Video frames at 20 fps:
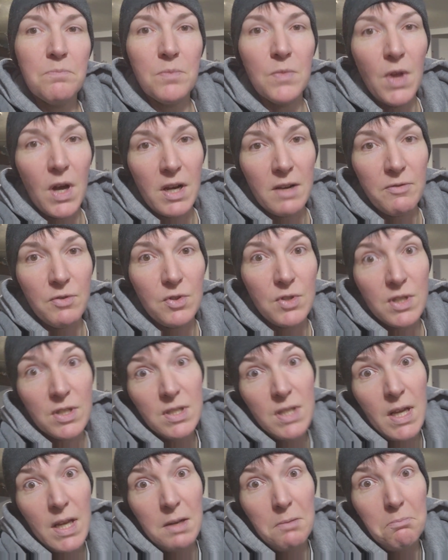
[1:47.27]
not if you
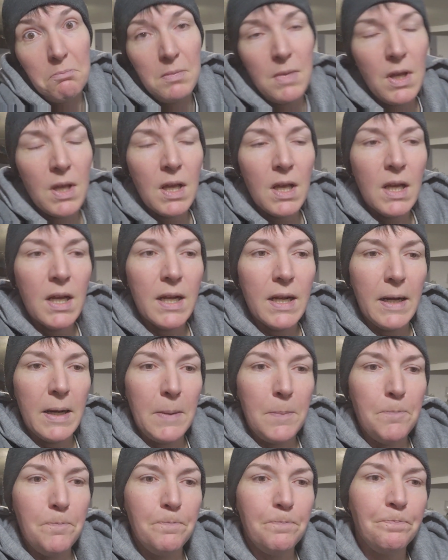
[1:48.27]
touch that.
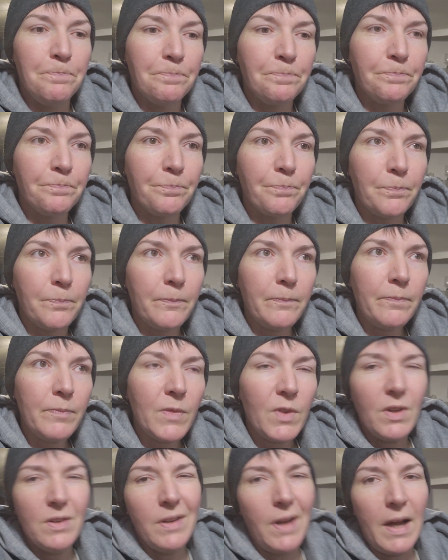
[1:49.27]

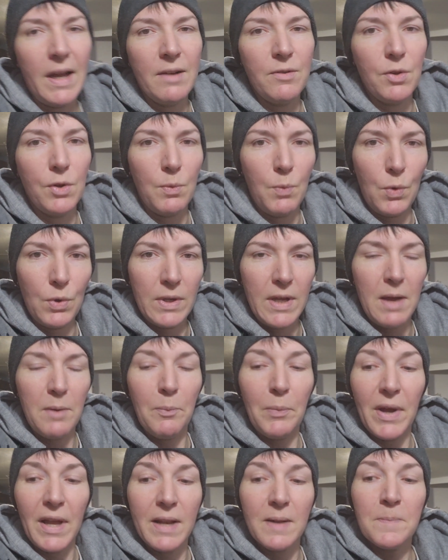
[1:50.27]
No, I have a little more than
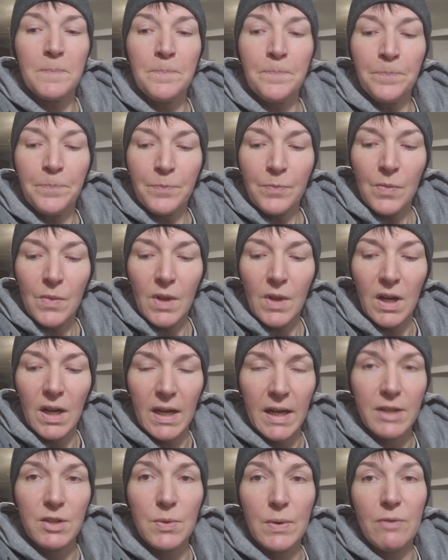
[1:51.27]
that, but
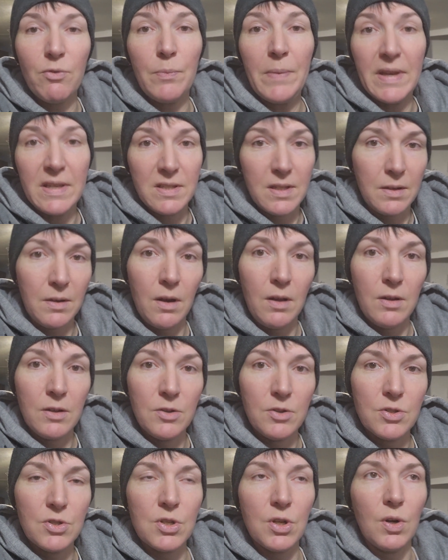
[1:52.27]
I do have a basic
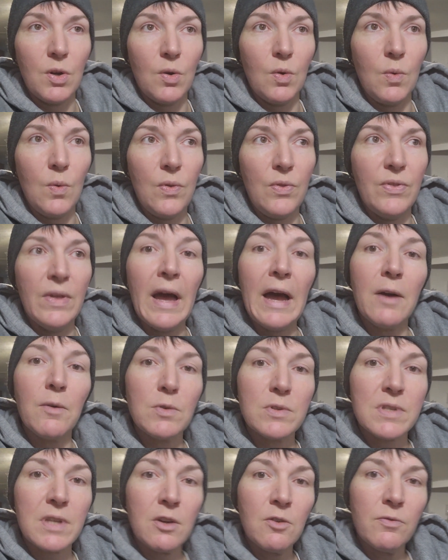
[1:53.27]
knowledge, so that
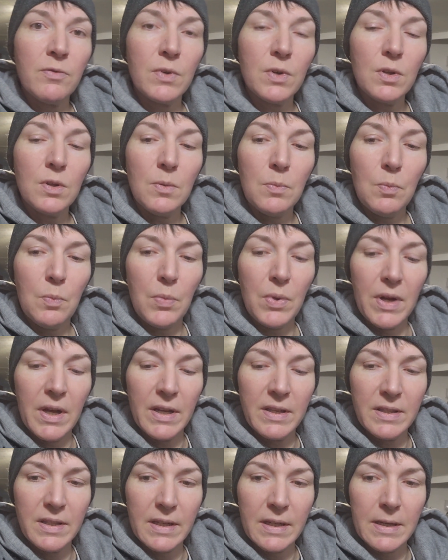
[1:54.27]
was helpful.
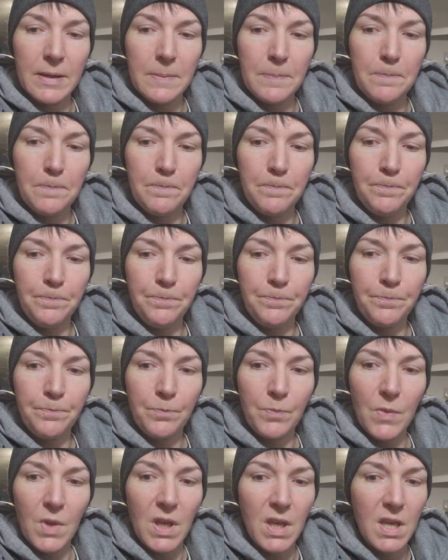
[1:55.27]
But
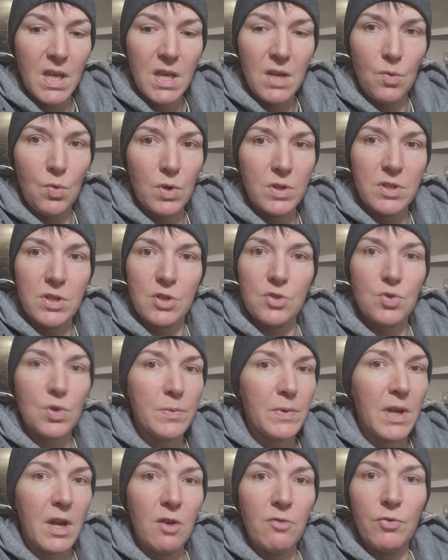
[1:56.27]
he was
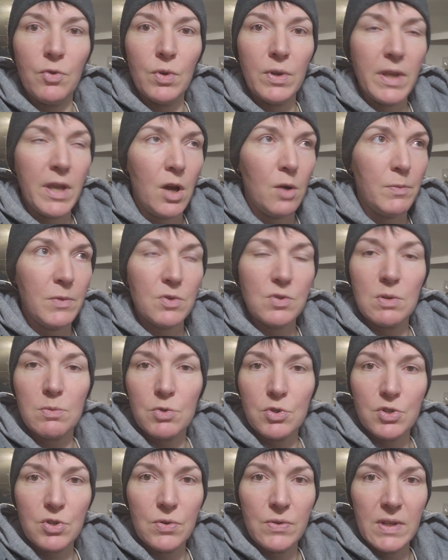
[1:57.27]
extremely helpful. He helped me
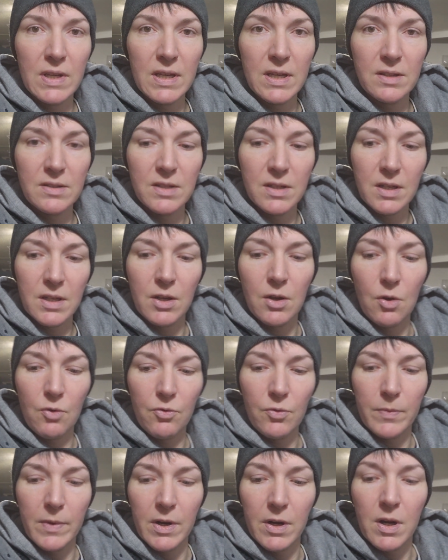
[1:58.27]
troubleshoot things and go
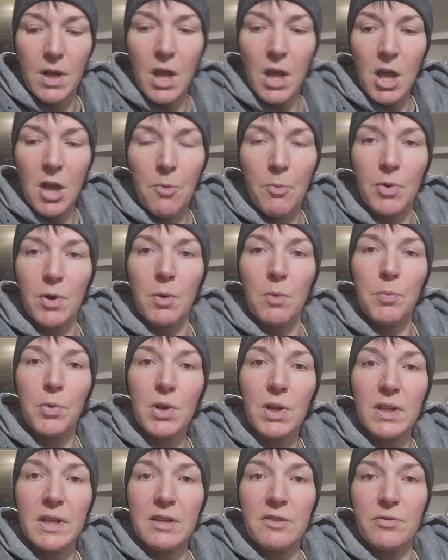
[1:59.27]
from there. But I'll
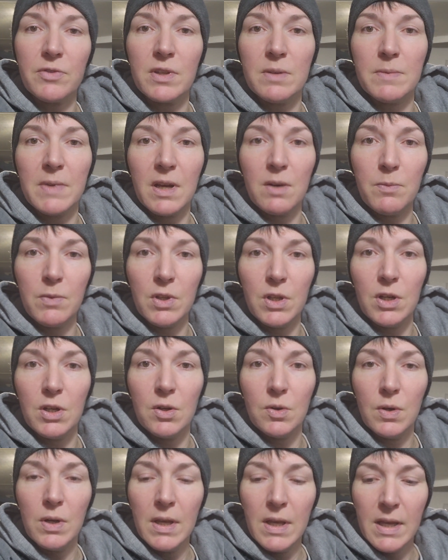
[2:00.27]
put a link for them down
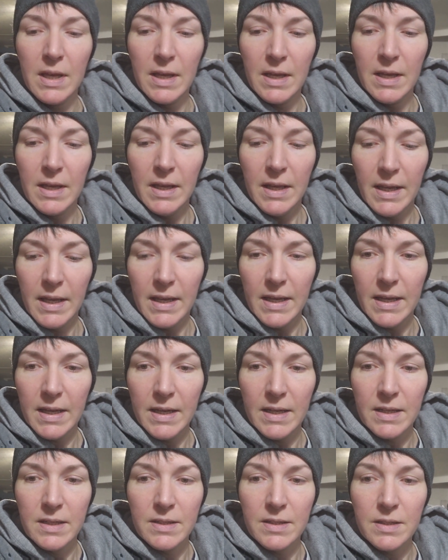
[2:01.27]
below.
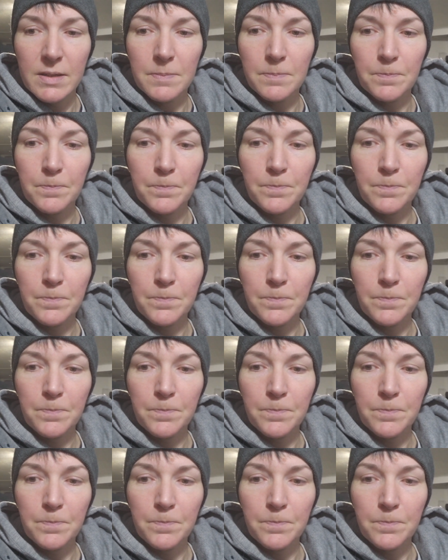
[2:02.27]
And